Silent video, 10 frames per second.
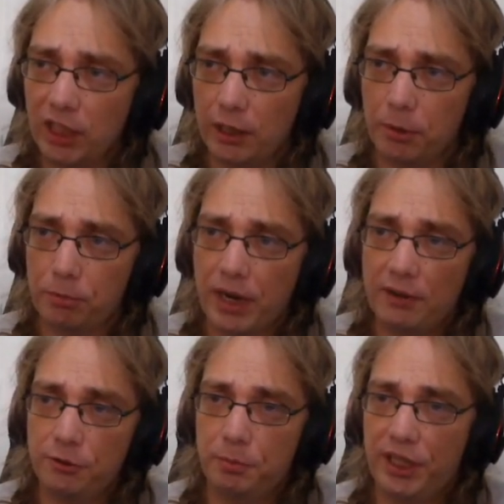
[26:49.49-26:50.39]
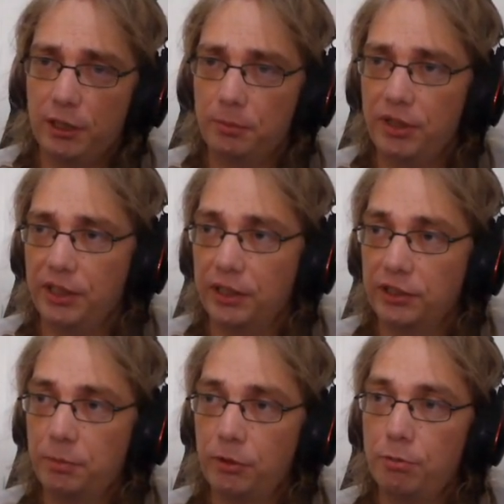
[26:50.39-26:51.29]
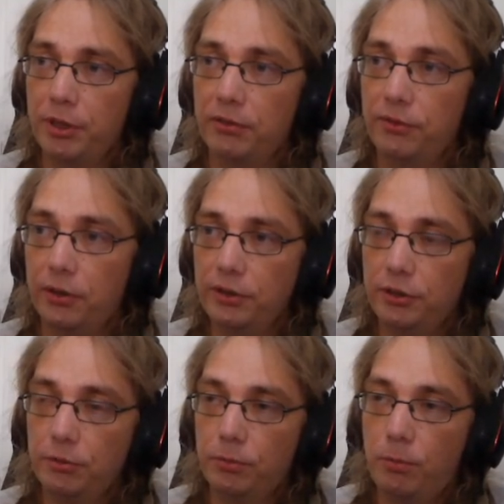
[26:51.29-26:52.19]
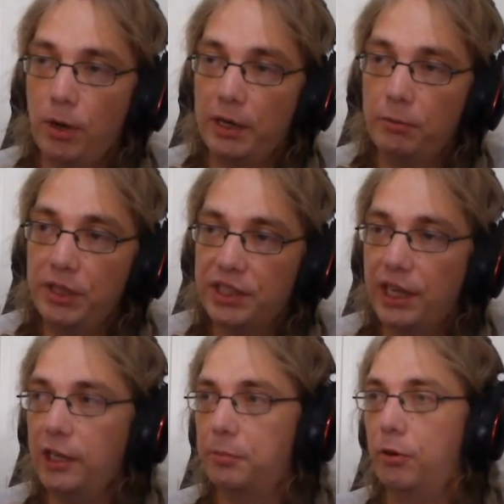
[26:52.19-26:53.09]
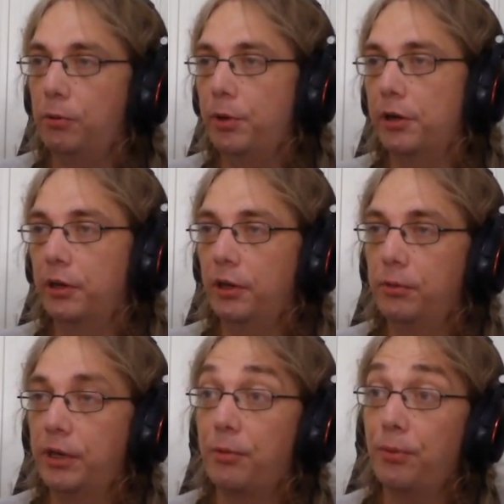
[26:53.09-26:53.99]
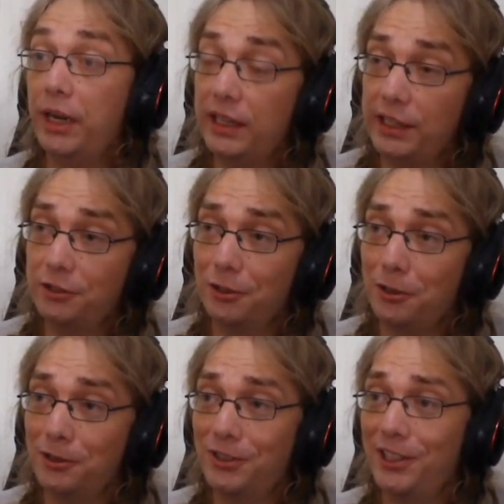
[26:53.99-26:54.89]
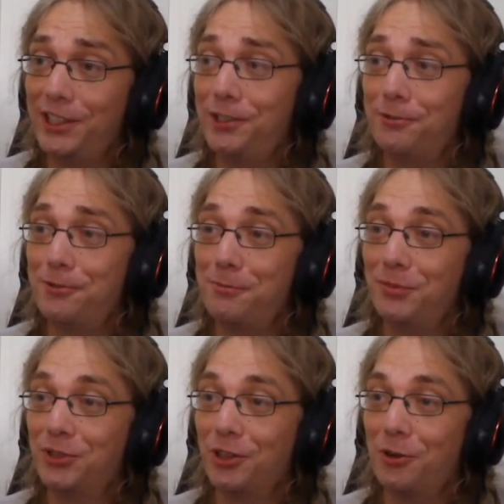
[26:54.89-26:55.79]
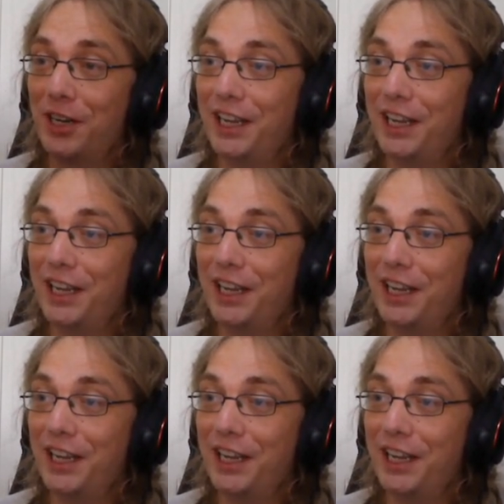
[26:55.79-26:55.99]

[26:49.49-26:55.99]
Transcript: But we have to pick up this blueprint first. When we teleport we're gonna go directly into a constellation room, so